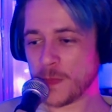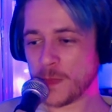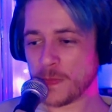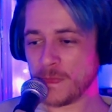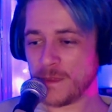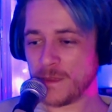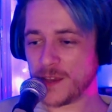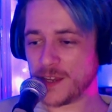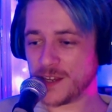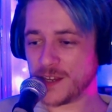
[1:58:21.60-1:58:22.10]

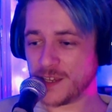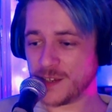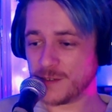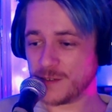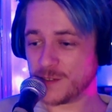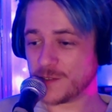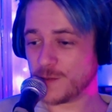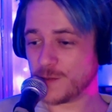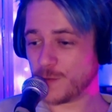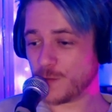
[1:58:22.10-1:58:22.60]
And here
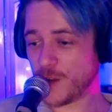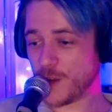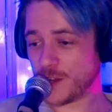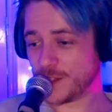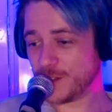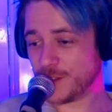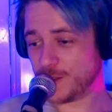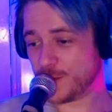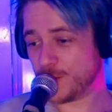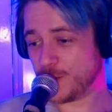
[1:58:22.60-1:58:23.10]
is your
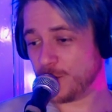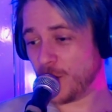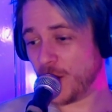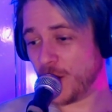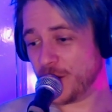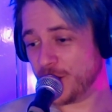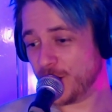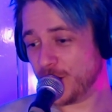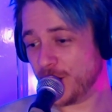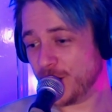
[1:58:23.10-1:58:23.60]
regular
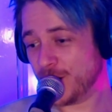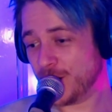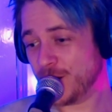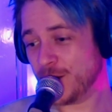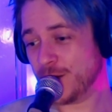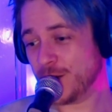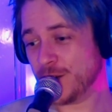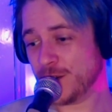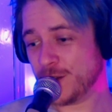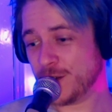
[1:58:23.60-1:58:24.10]
reminder
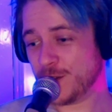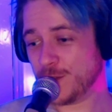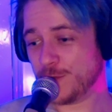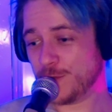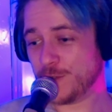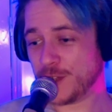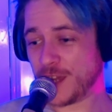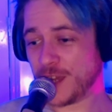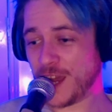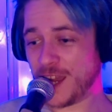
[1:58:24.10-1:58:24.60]
for
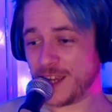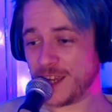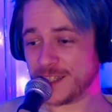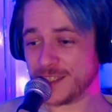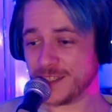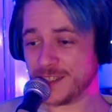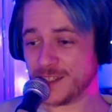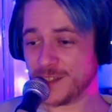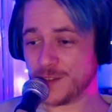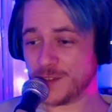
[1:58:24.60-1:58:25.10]
gang
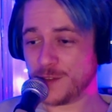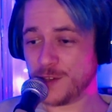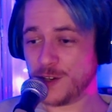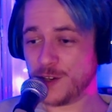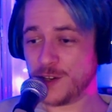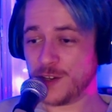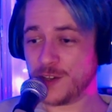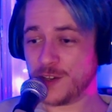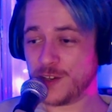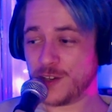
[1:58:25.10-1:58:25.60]
that
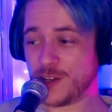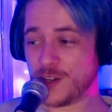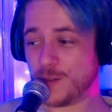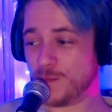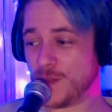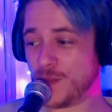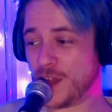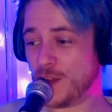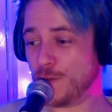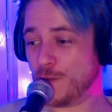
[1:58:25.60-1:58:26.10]

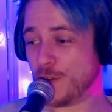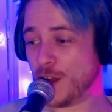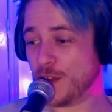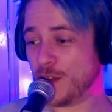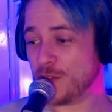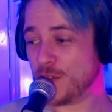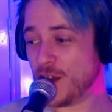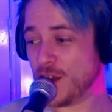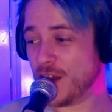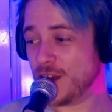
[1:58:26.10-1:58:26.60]
may have had
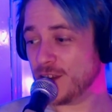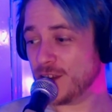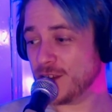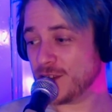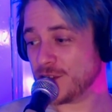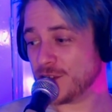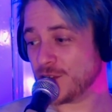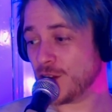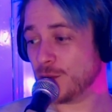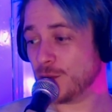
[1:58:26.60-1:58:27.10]
their
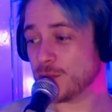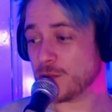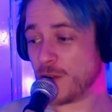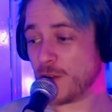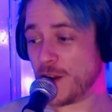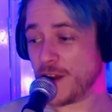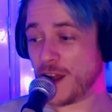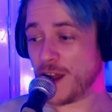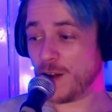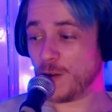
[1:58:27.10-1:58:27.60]
subs
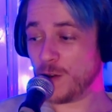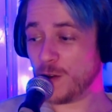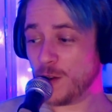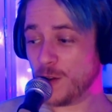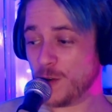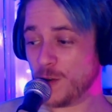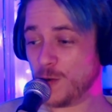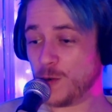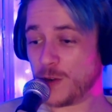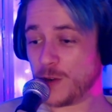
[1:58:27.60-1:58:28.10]
run out,
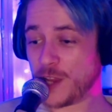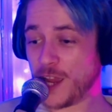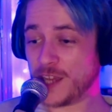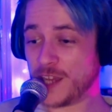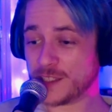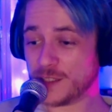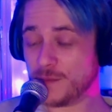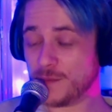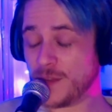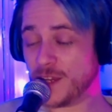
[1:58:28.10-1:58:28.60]
or gang
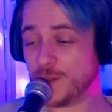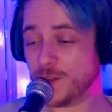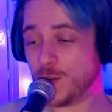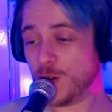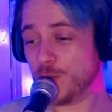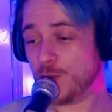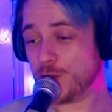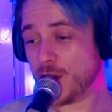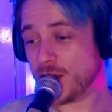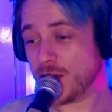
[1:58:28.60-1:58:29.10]
that may not
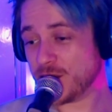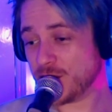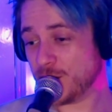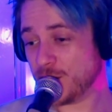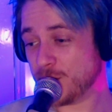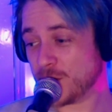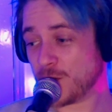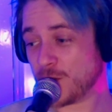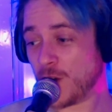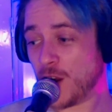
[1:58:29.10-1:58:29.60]
have yet
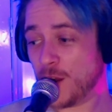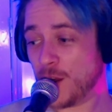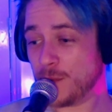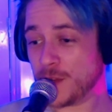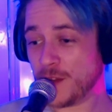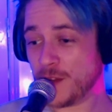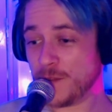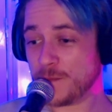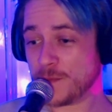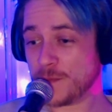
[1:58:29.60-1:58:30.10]
subscribed.
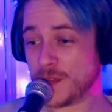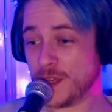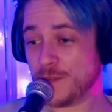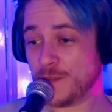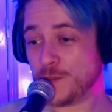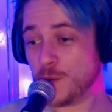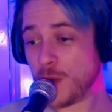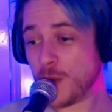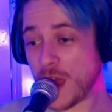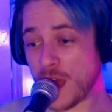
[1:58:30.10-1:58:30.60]
If
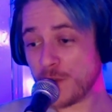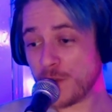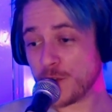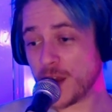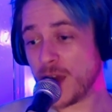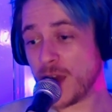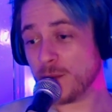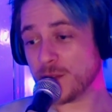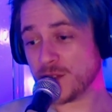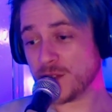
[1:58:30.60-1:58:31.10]
you have an
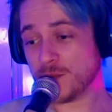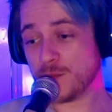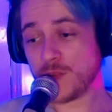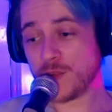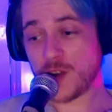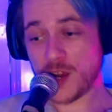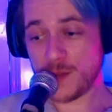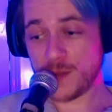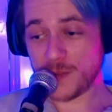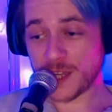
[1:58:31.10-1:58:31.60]
Amazon
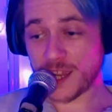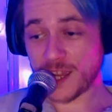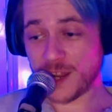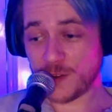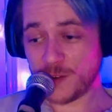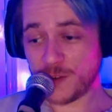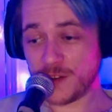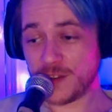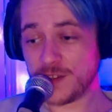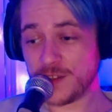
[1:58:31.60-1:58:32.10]
Prime
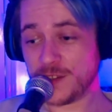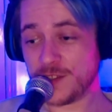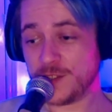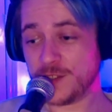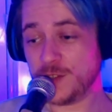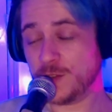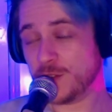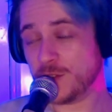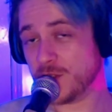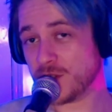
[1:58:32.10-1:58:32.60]
account,
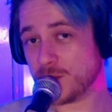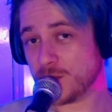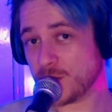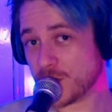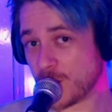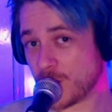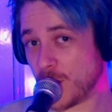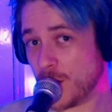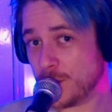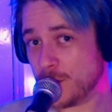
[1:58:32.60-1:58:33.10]
you can
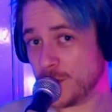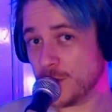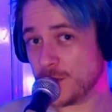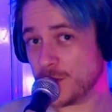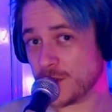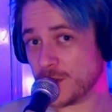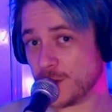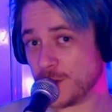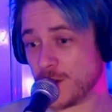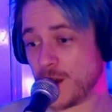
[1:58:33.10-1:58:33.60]
subscribe
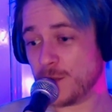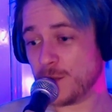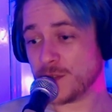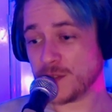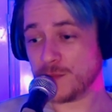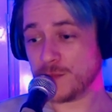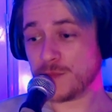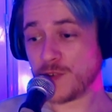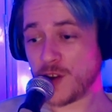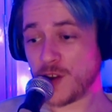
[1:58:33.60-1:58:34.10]
using your
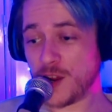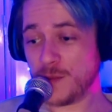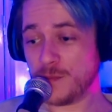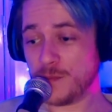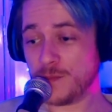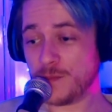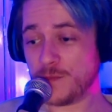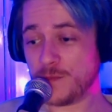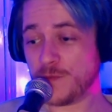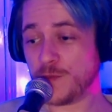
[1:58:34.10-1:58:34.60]
Amazon Prime
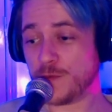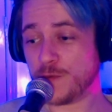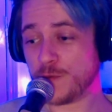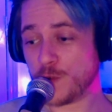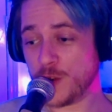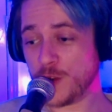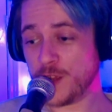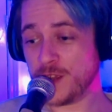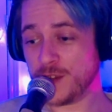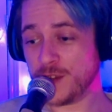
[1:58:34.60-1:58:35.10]

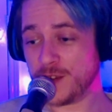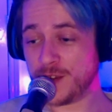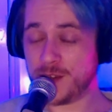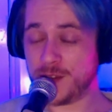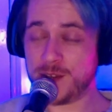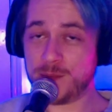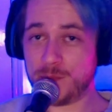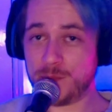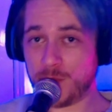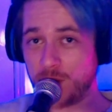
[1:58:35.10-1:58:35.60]
free
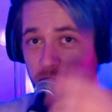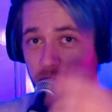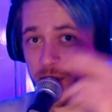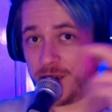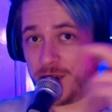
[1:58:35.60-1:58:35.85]
by